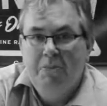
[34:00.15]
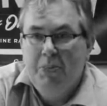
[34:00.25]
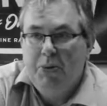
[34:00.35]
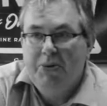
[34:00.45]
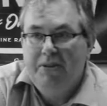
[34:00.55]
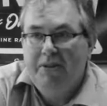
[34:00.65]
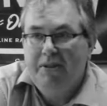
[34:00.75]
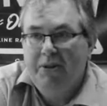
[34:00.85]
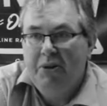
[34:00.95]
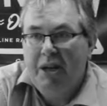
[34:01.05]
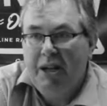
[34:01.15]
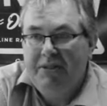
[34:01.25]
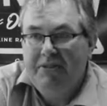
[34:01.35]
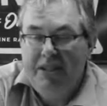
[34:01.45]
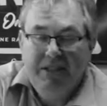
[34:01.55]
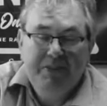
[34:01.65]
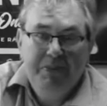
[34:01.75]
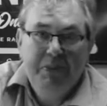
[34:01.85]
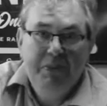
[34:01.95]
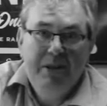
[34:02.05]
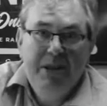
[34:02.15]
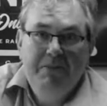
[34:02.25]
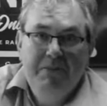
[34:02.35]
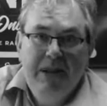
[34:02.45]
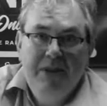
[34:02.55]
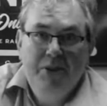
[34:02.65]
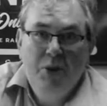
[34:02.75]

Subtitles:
But as these films were being made,